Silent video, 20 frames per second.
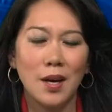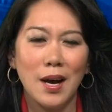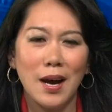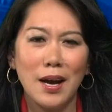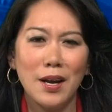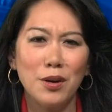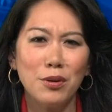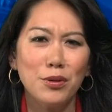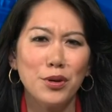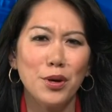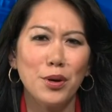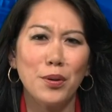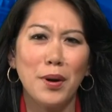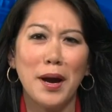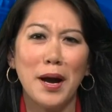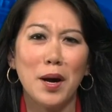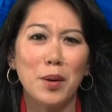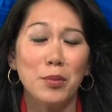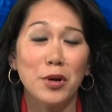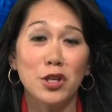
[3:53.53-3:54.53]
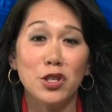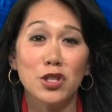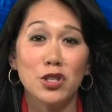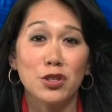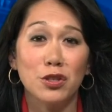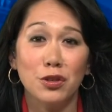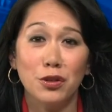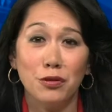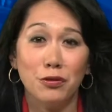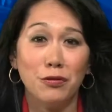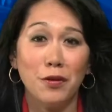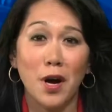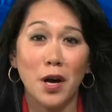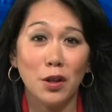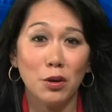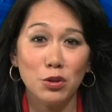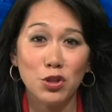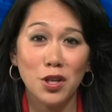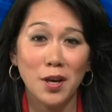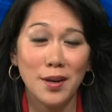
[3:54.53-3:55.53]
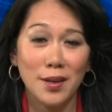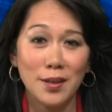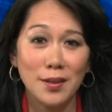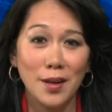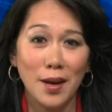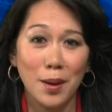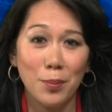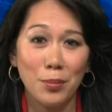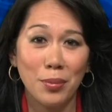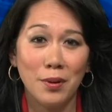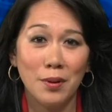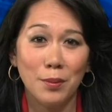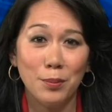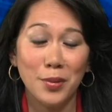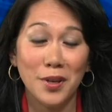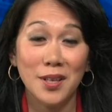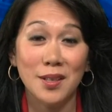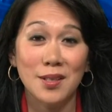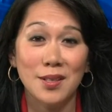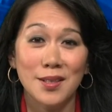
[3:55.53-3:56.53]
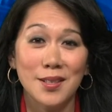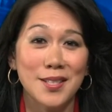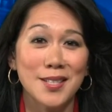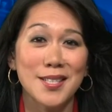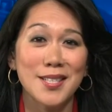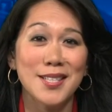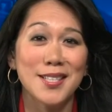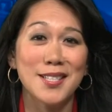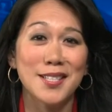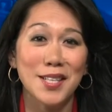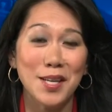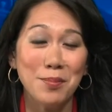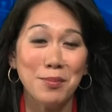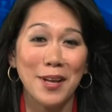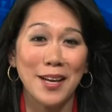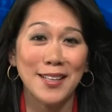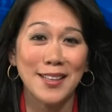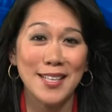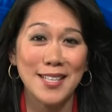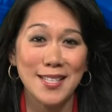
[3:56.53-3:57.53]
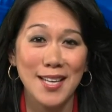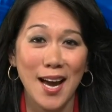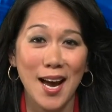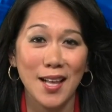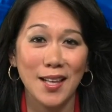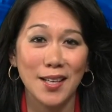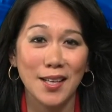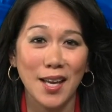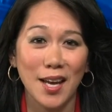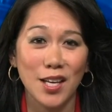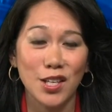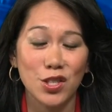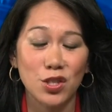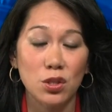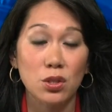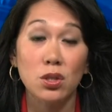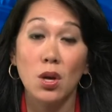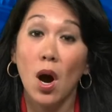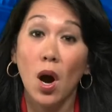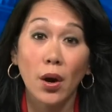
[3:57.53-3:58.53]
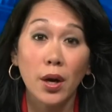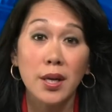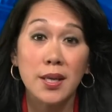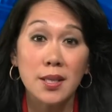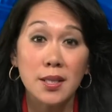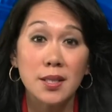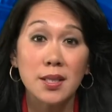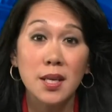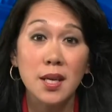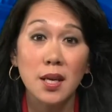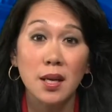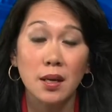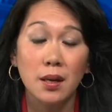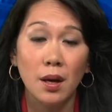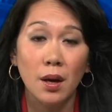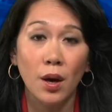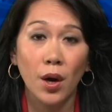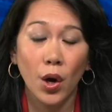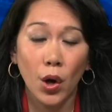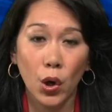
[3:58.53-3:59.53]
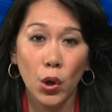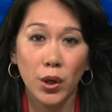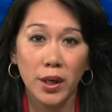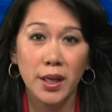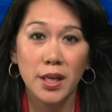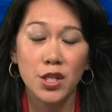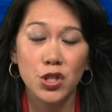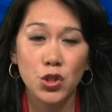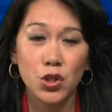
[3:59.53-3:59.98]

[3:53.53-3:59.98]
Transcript: I don't know how much you follow Johnny Depp, but does it seem like these allegations are indeed hurting his